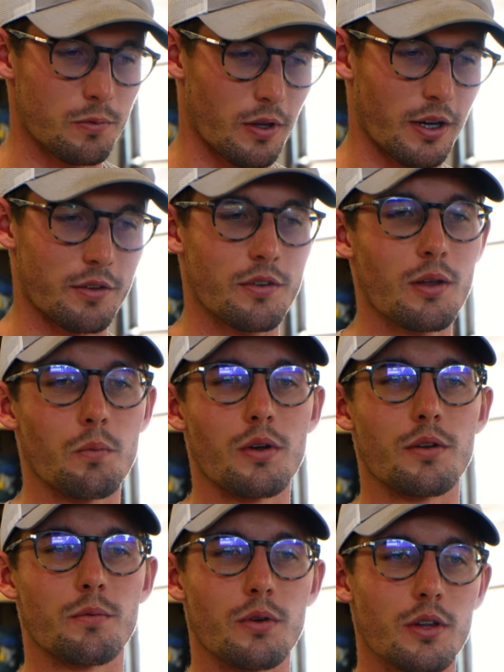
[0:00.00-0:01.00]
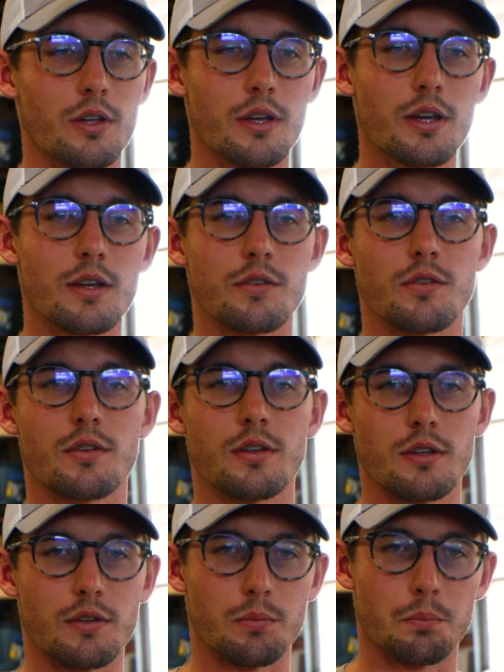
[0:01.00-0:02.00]
like I said, what it really is,
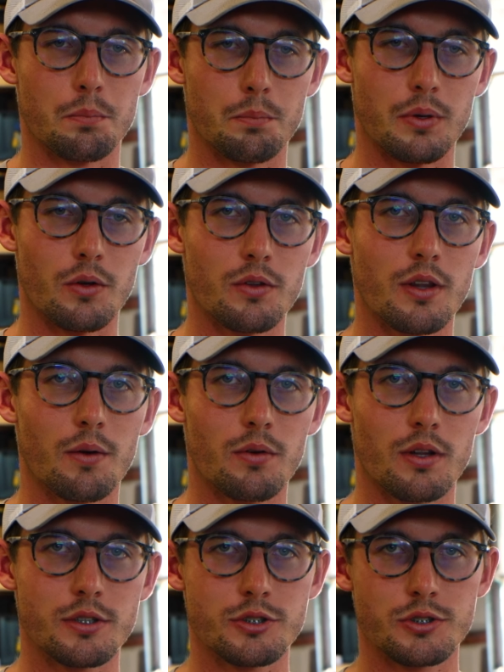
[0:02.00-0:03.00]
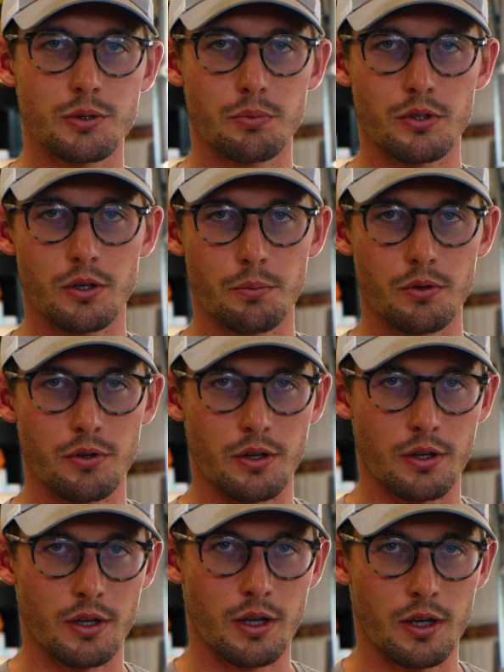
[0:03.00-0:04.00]
is building that relationship with the
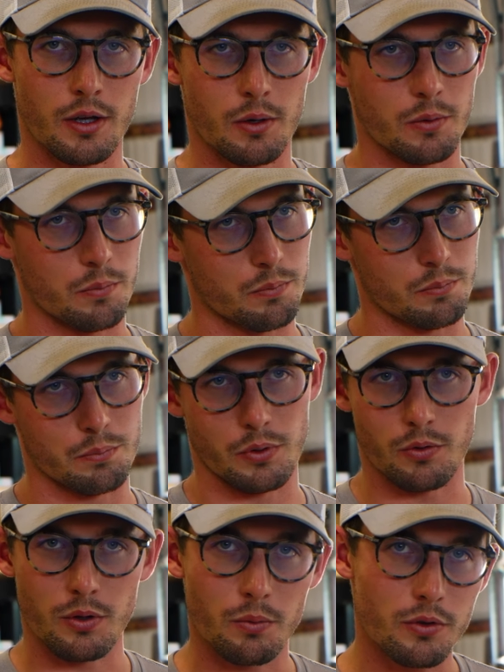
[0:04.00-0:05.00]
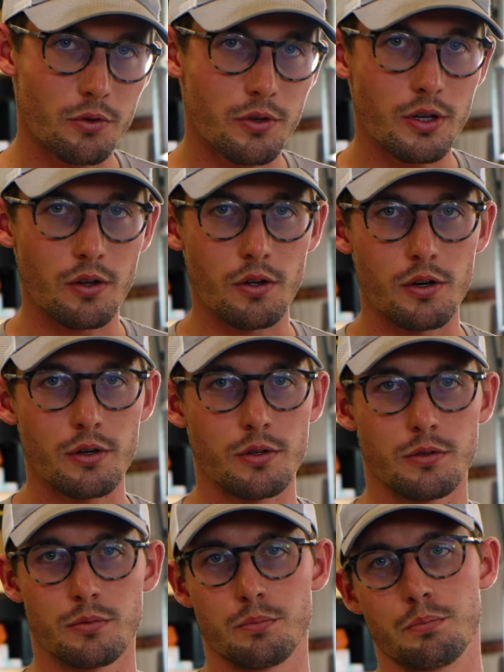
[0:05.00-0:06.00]
community, building it with your dealer,
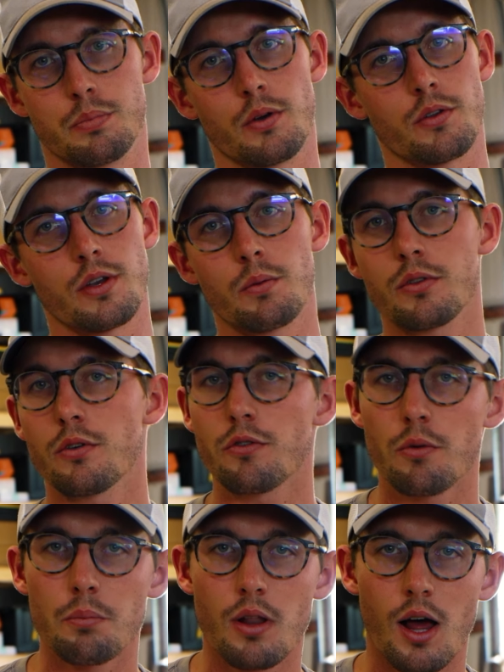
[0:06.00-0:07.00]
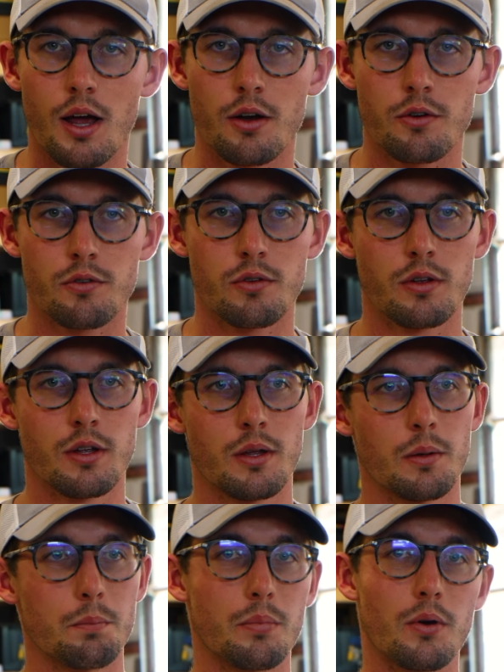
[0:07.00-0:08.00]
building it with your suppliers,
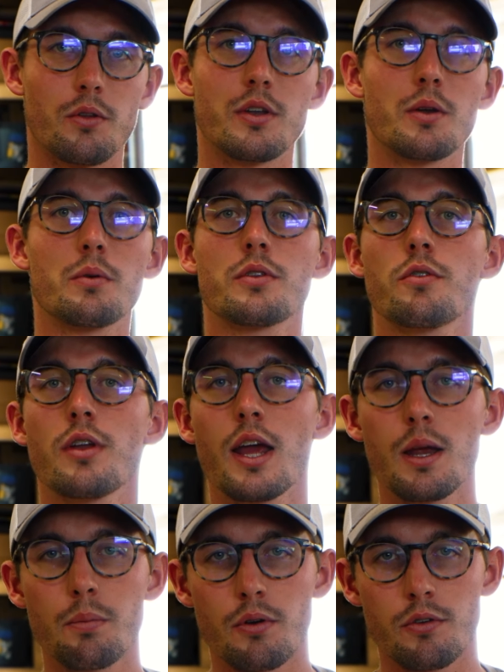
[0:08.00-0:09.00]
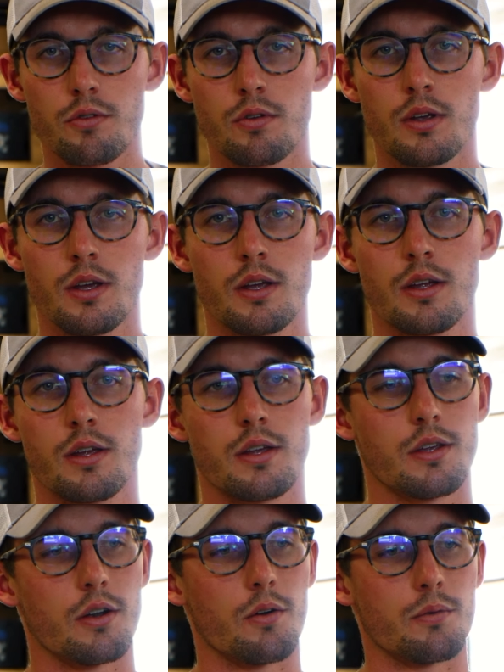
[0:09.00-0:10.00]
building it with your neighbors,
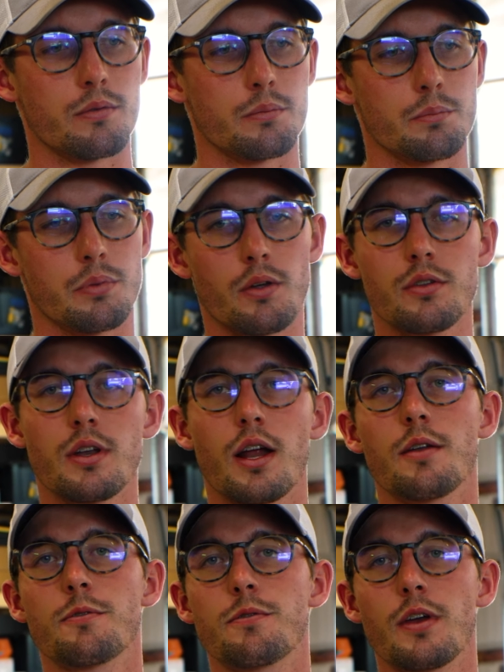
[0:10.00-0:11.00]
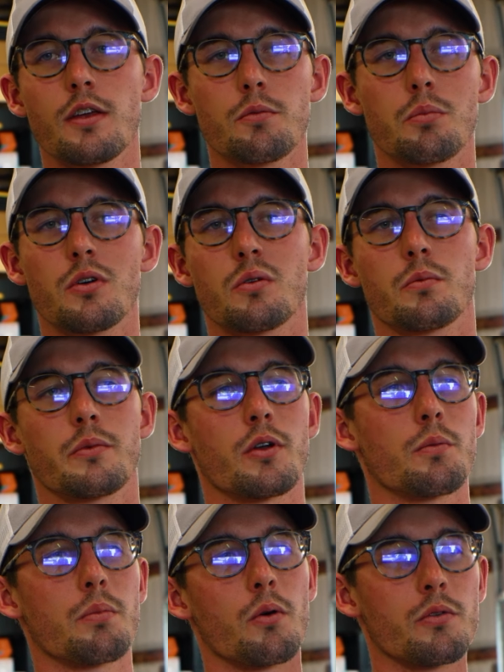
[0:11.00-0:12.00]
you know, building it on Facebook, you
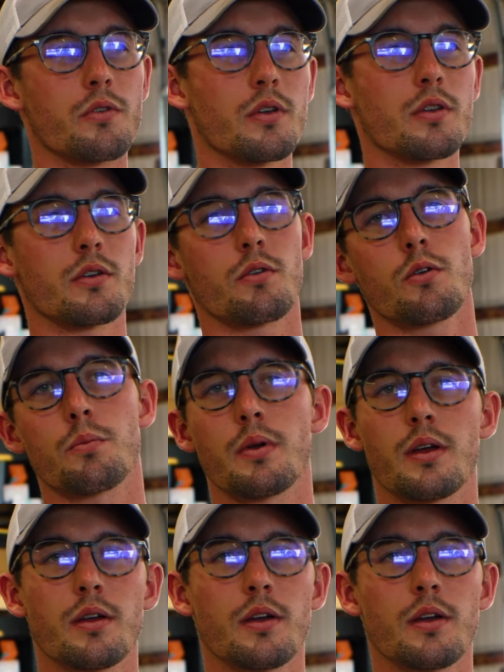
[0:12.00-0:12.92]
know, posting in the group